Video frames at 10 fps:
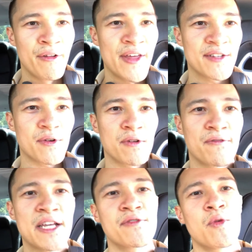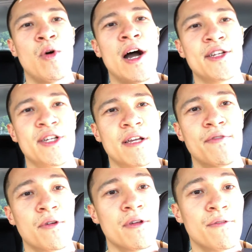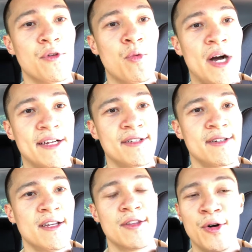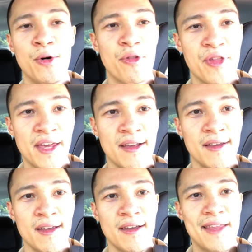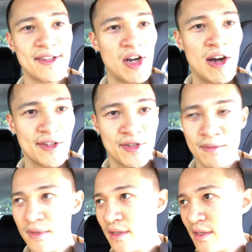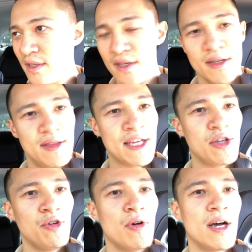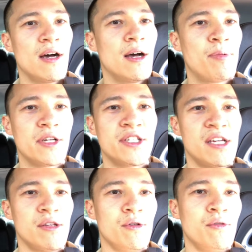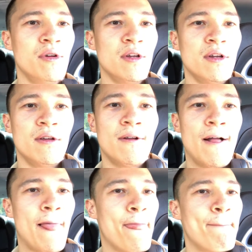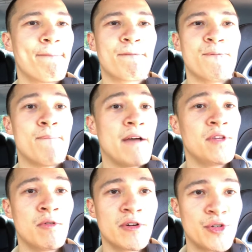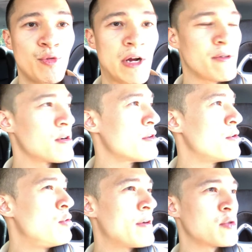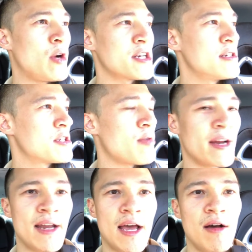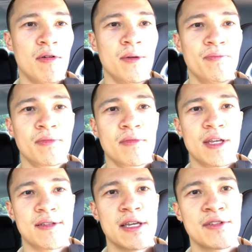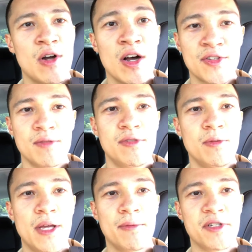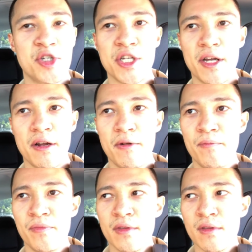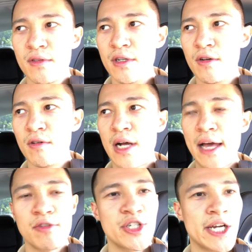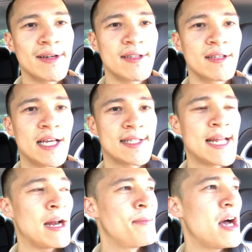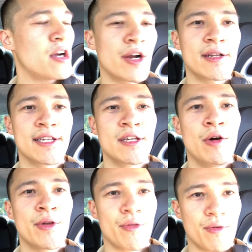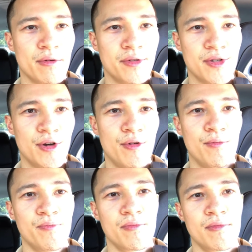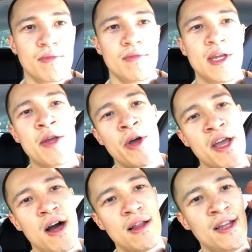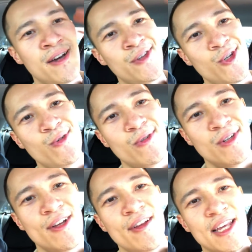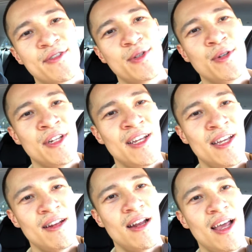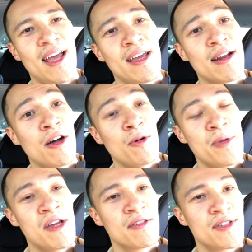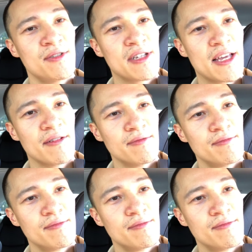Thanks for watching. If you watched the whole thing, that's awesome. Thank you. I appreciate you, my viewers, whoever's watching this right now. It's awesome to be able to share. You know, I don't share anything that I'm not currently going through. So anyway, y'all, love you. Thanks for tuning in, and I'll be on soon again.